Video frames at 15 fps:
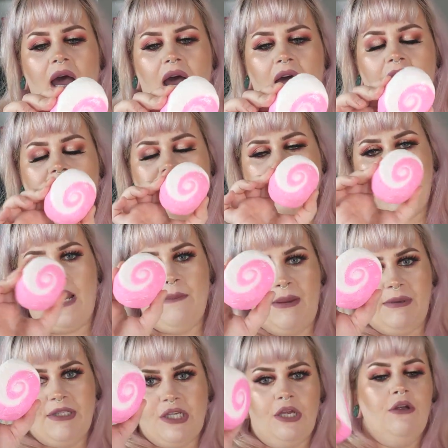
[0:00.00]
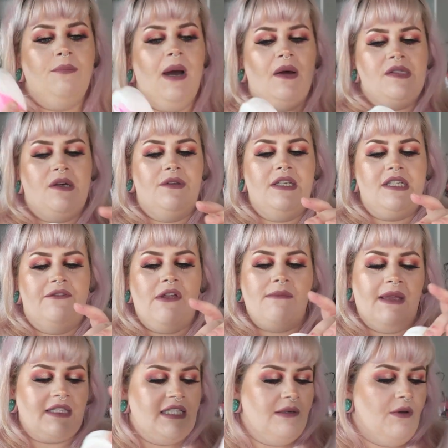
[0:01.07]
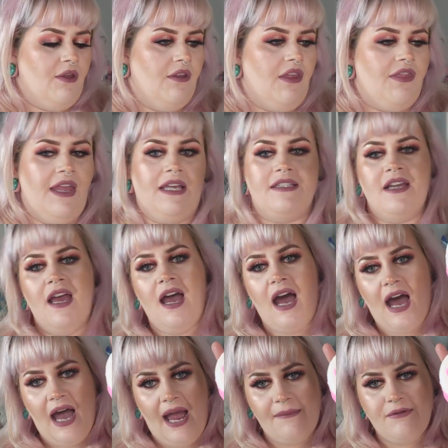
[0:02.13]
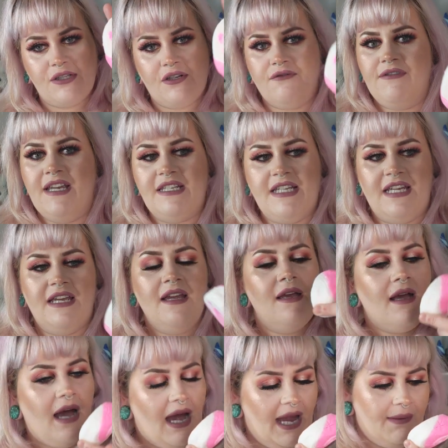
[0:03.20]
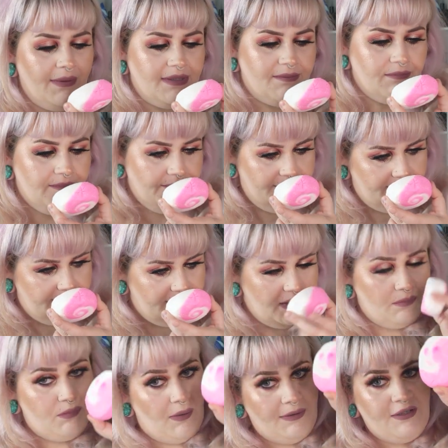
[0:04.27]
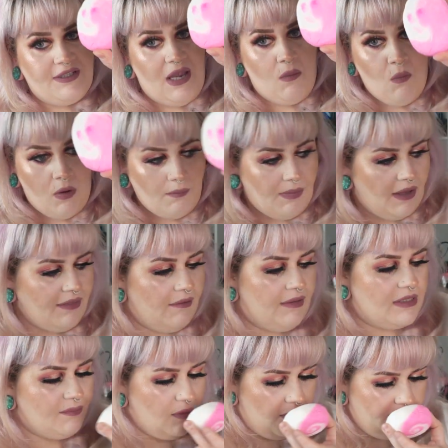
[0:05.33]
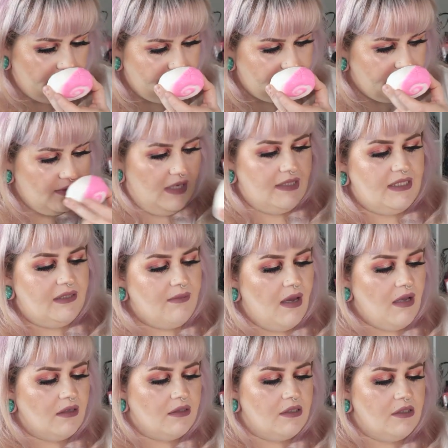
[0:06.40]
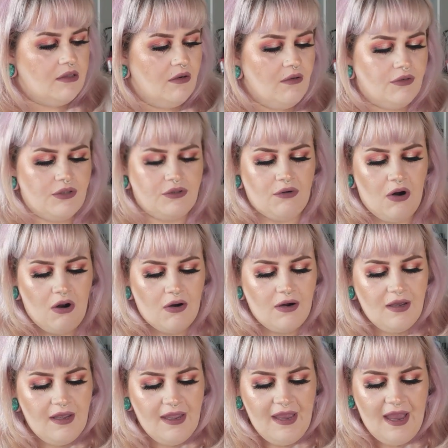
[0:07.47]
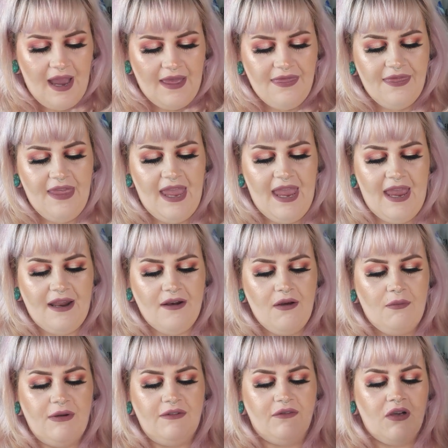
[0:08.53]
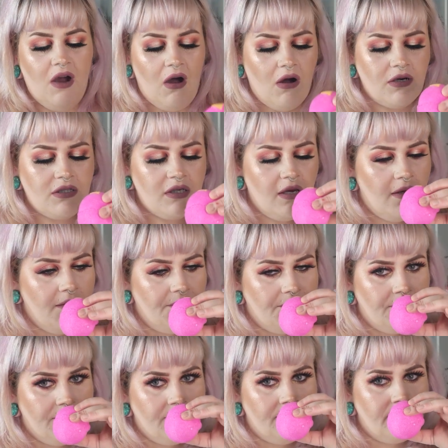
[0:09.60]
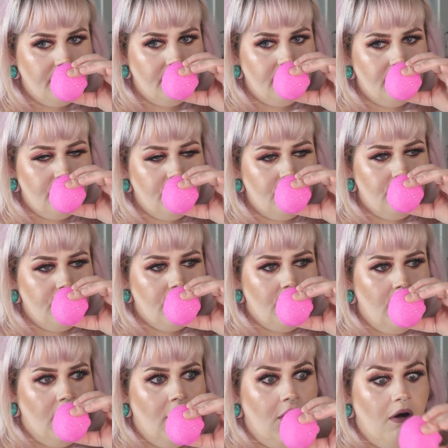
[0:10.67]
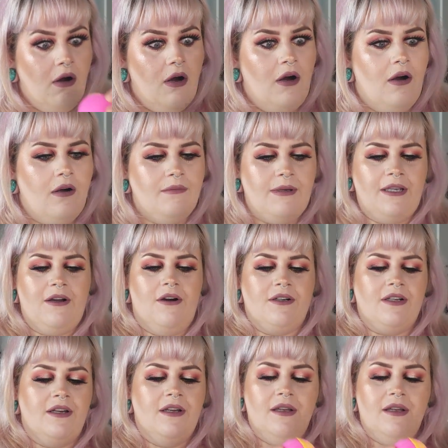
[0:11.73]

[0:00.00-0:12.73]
and get maybe 2 baths out of this if you're mixing with other things. I'm just greedy. I would probably just get 1 bath out of this, but it smells so strong. And then we've got, oh my God.